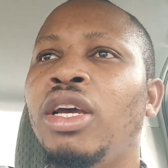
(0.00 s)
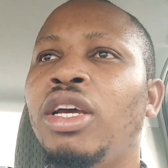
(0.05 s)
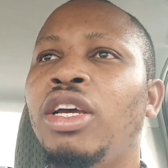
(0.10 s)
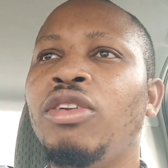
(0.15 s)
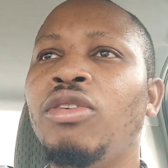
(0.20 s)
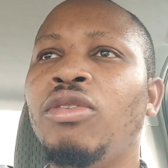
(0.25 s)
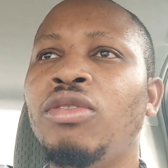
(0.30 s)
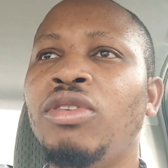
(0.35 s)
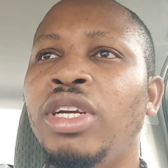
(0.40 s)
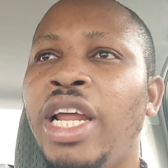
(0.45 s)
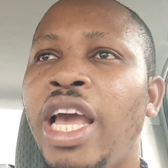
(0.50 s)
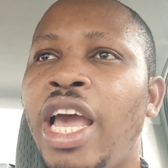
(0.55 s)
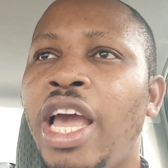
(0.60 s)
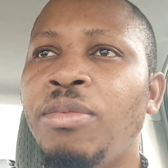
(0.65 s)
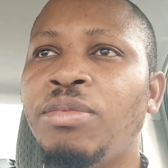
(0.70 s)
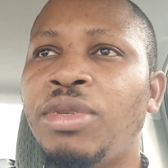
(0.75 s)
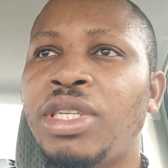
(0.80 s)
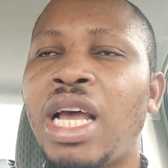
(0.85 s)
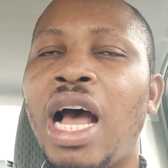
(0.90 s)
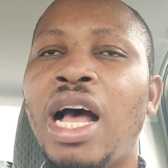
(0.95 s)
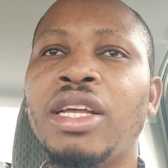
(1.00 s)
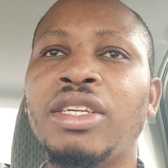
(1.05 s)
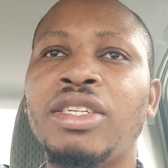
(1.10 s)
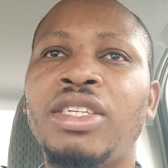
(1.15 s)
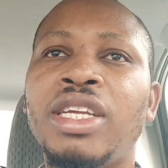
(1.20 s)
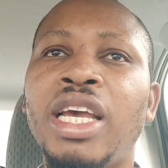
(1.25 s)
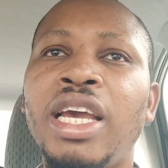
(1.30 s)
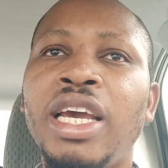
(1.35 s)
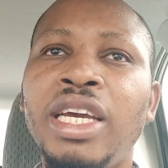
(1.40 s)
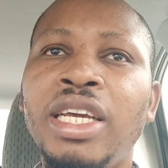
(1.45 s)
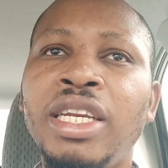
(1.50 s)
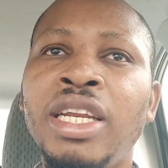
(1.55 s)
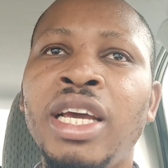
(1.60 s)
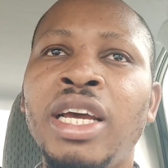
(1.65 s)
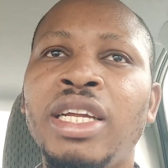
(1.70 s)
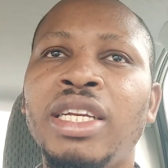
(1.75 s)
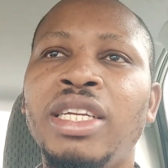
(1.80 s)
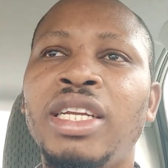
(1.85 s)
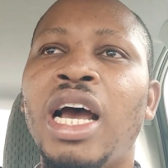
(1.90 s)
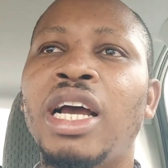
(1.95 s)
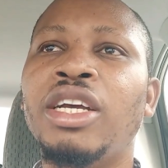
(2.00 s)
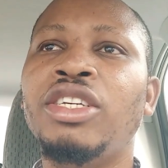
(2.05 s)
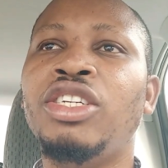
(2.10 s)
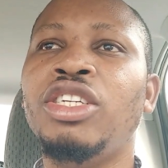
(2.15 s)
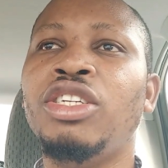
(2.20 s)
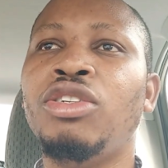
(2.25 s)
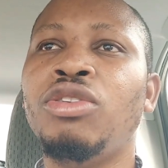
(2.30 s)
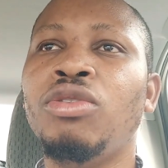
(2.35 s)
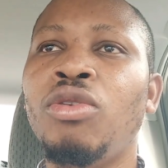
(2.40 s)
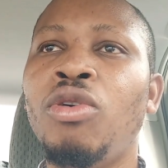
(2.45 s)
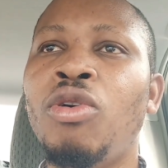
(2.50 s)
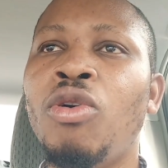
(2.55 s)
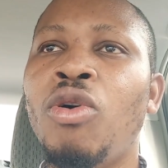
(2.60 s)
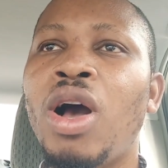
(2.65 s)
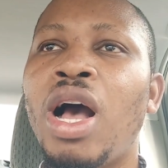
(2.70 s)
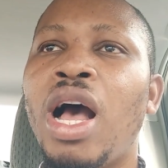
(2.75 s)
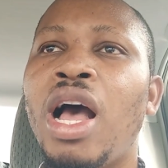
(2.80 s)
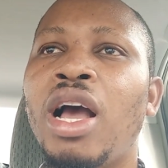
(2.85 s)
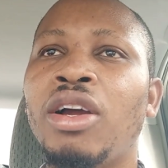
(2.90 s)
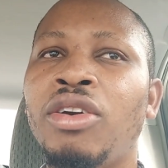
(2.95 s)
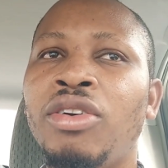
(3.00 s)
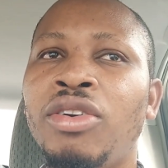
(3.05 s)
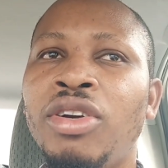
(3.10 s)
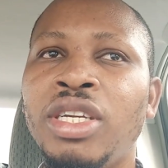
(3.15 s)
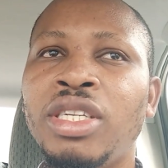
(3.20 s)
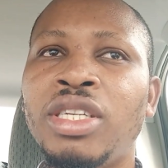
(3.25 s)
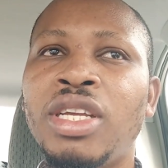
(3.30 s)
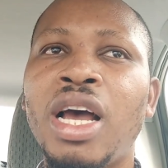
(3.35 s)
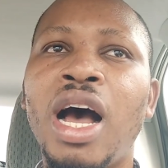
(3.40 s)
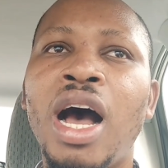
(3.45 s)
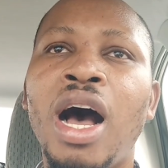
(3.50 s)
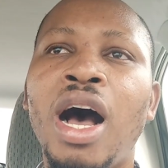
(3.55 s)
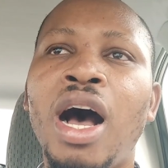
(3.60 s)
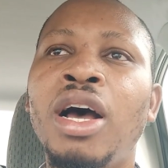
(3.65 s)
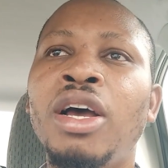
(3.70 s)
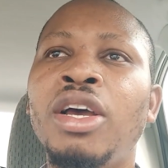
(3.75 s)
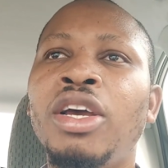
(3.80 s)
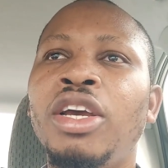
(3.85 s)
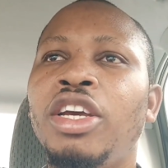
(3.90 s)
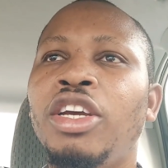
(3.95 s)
you know, names and saying that she should go and grease her,